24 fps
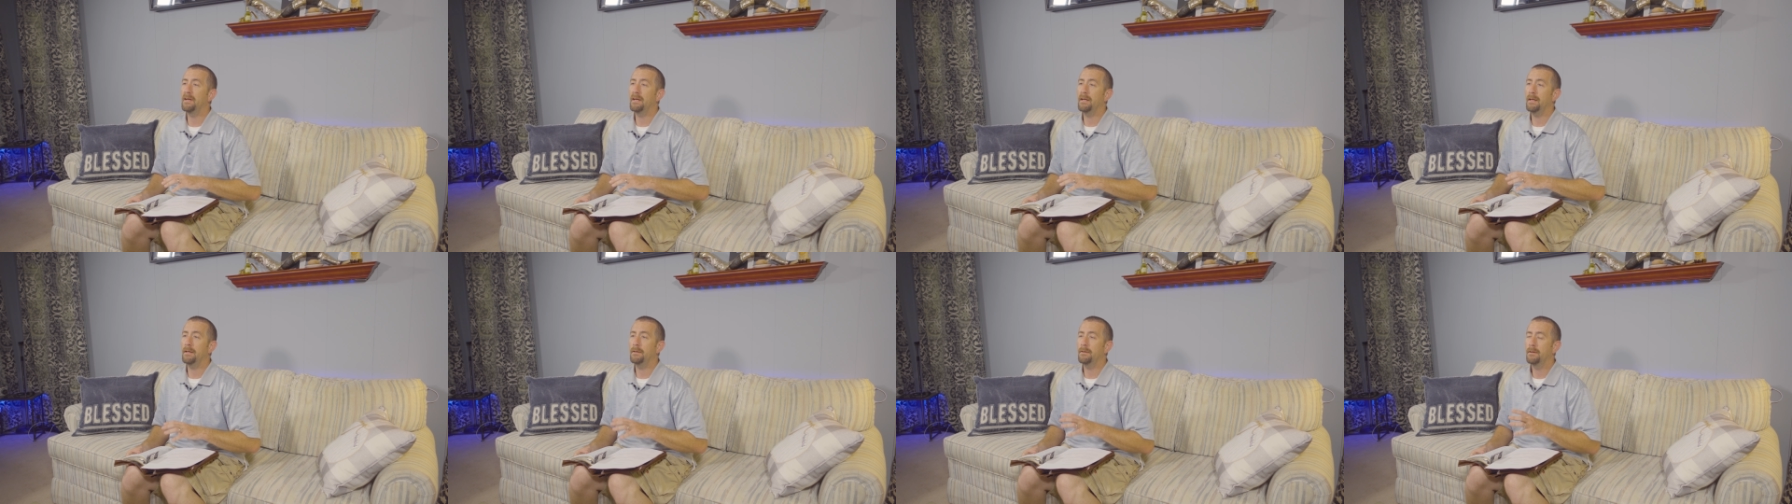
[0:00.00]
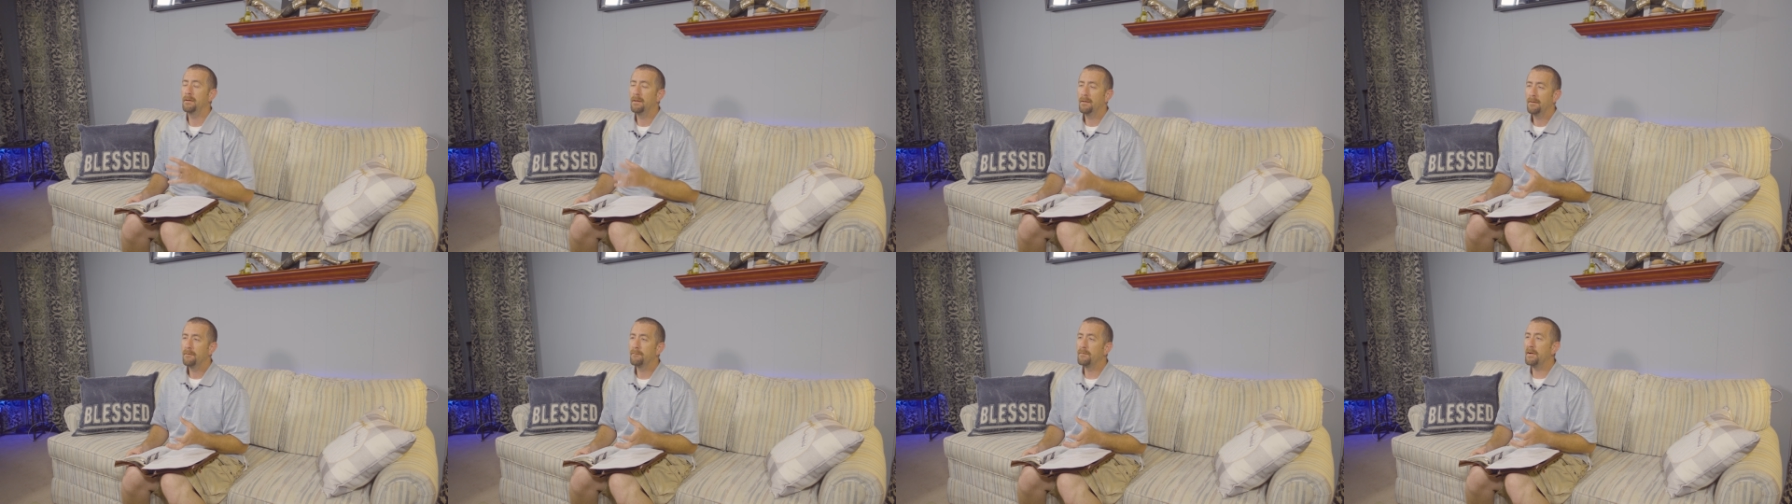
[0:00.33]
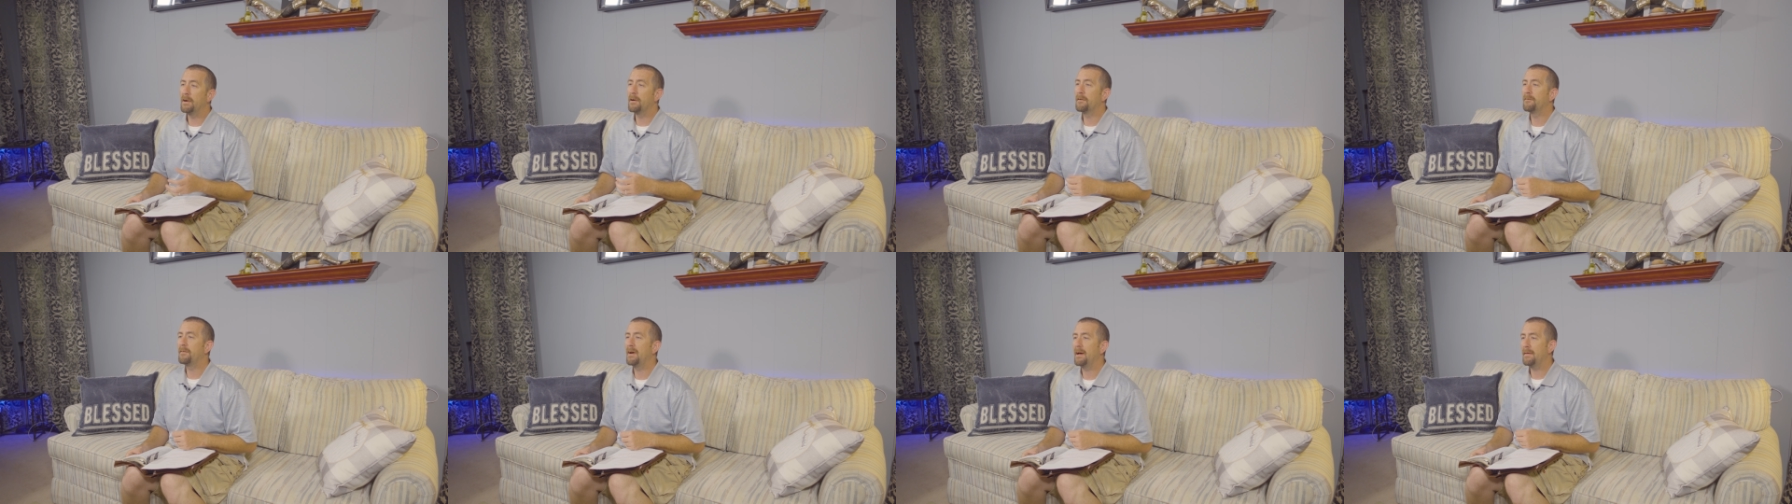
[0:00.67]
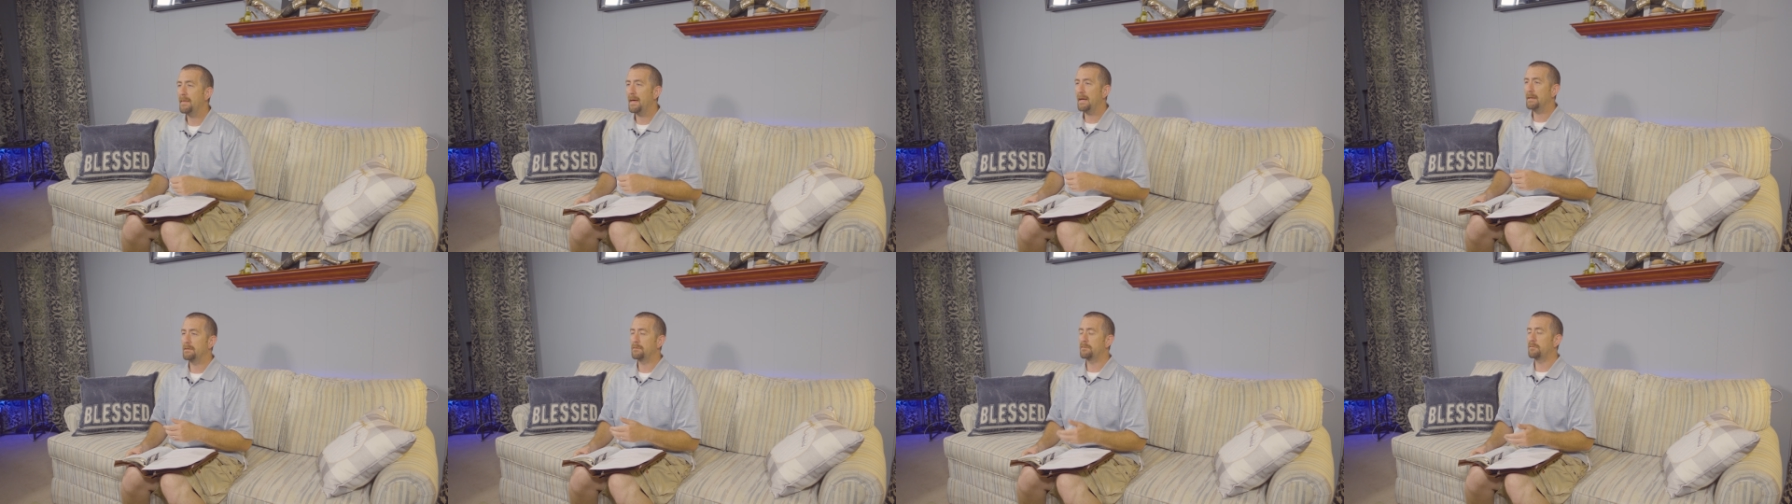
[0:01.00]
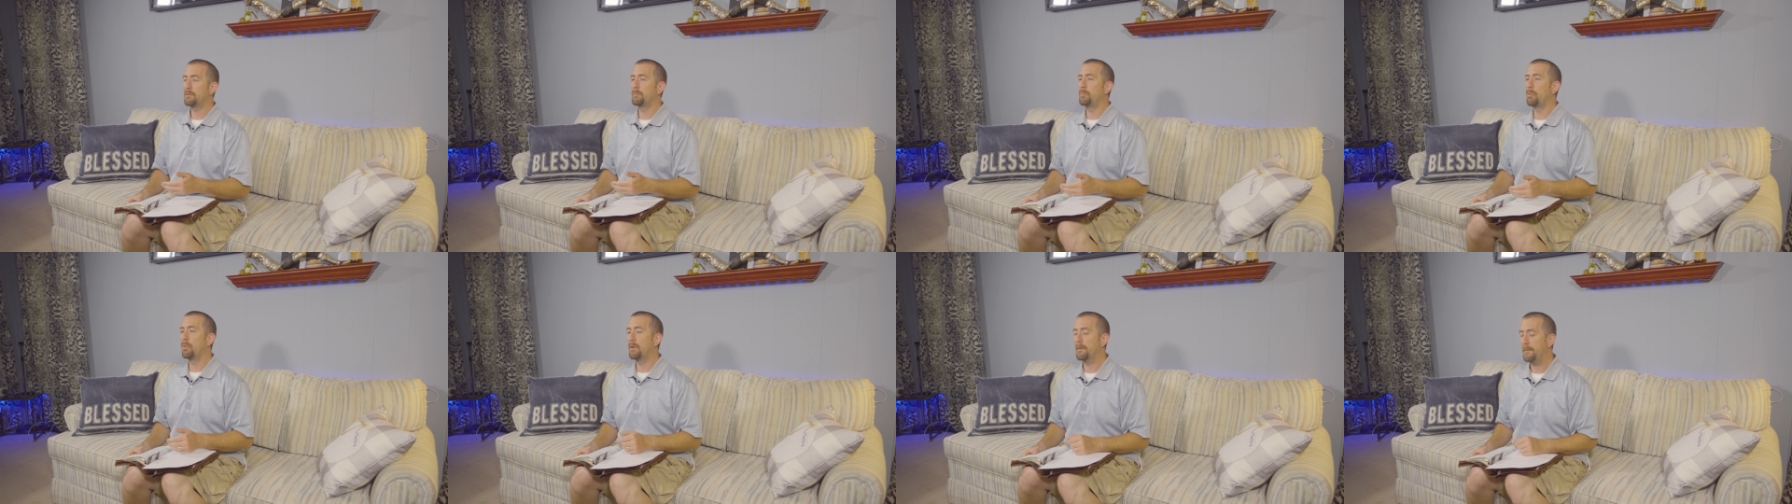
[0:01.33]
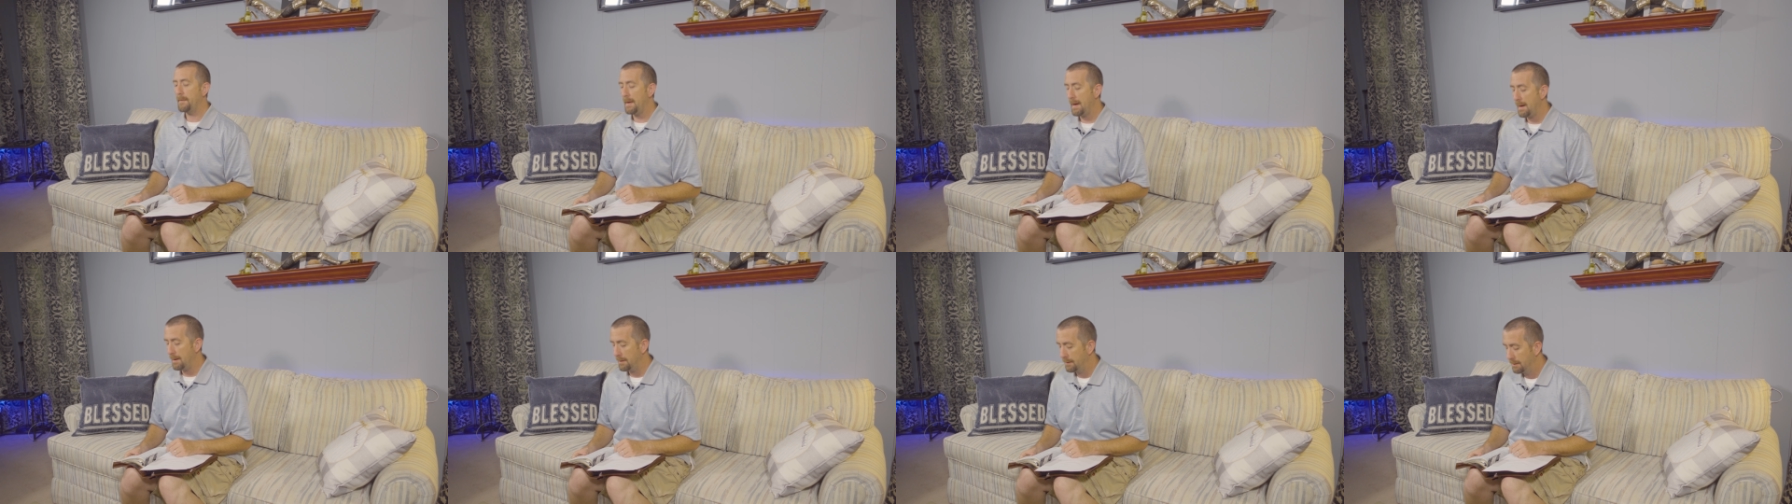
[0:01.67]
and verify that and
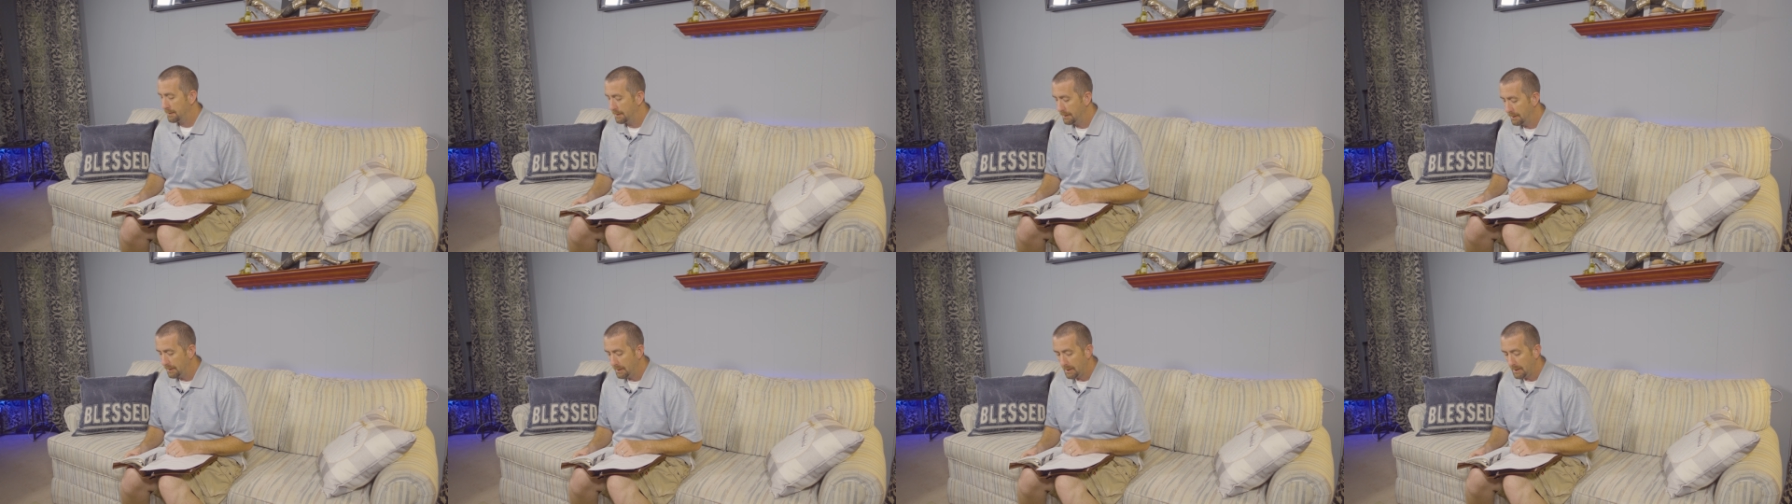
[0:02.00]
support that.